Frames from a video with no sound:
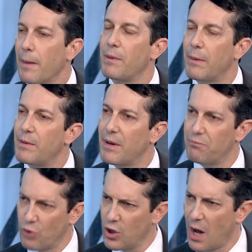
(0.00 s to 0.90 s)
me
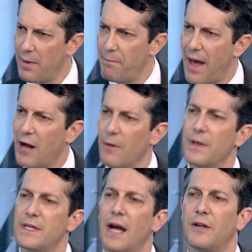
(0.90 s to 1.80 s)
make one comment back on
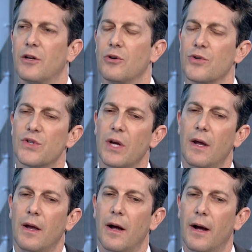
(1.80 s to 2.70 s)
the technicals.
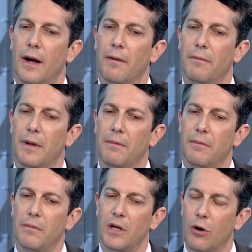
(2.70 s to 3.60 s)

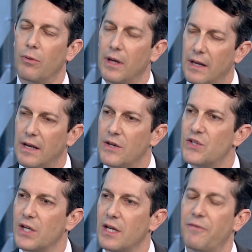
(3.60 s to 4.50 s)
It is
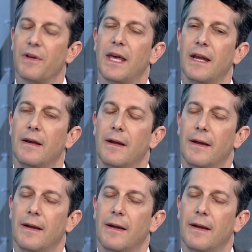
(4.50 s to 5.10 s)
significant.